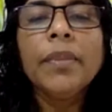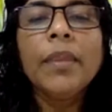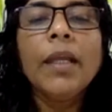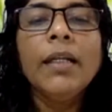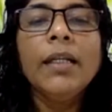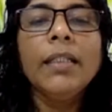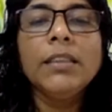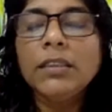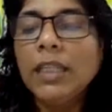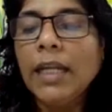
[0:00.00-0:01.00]
Next,
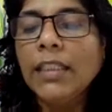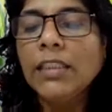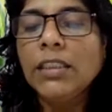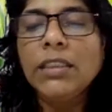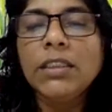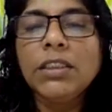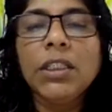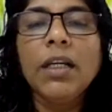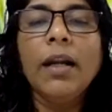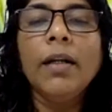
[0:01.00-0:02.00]

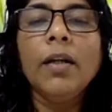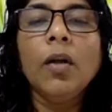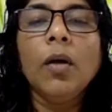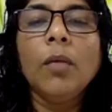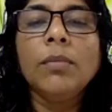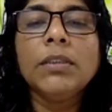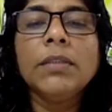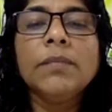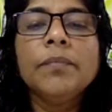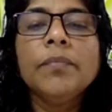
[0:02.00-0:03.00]
standardization and norms.
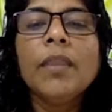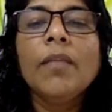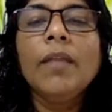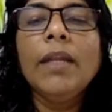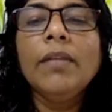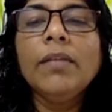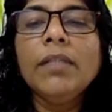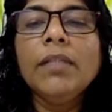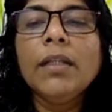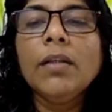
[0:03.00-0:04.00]
Whenever
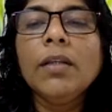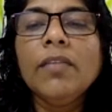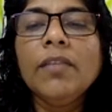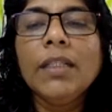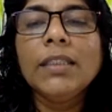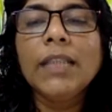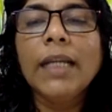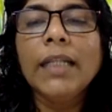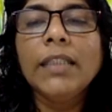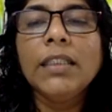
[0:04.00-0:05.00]
we are looking for the
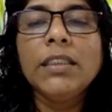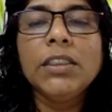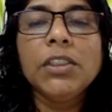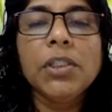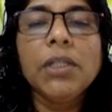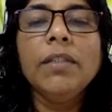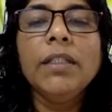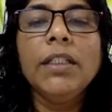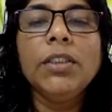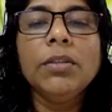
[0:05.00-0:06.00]
standardization, we
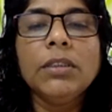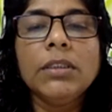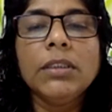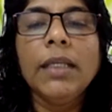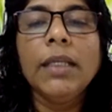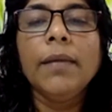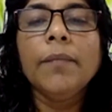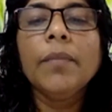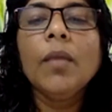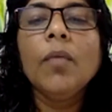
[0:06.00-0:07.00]
need to see
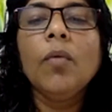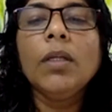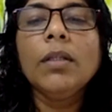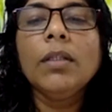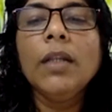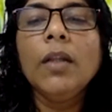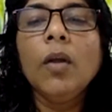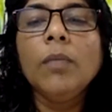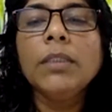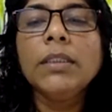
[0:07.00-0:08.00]
what are the
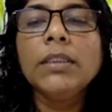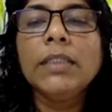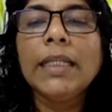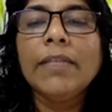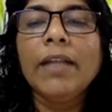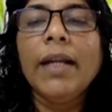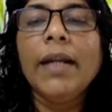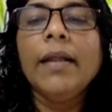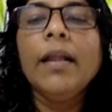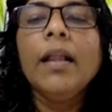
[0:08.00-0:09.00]
norms as required
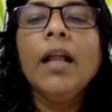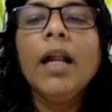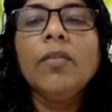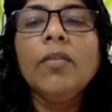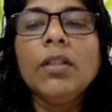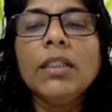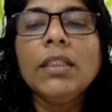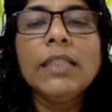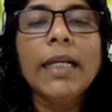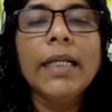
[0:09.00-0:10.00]
and what are the
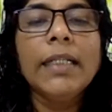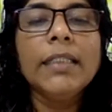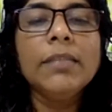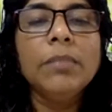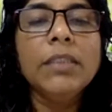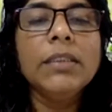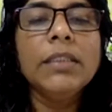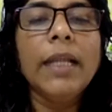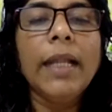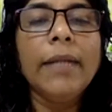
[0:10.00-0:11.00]
standardized means the
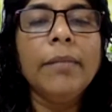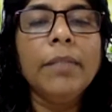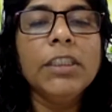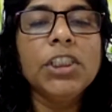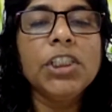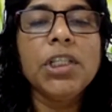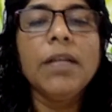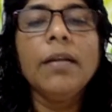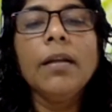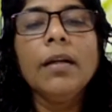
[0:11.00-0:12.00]

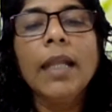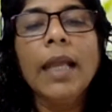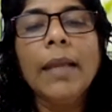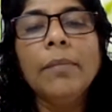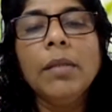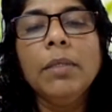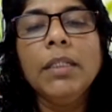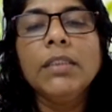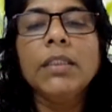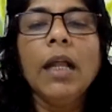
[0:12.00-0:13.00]
administration, time
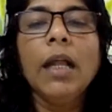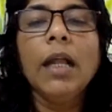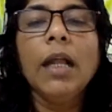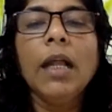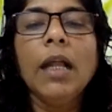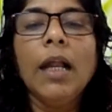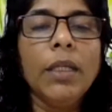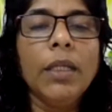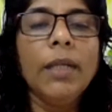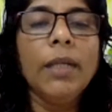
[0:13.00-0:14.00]
limits, and
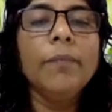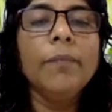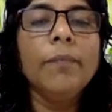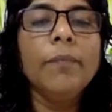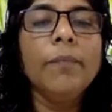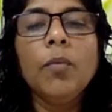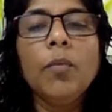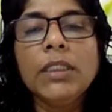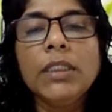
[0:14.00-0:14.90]
scoring procedure.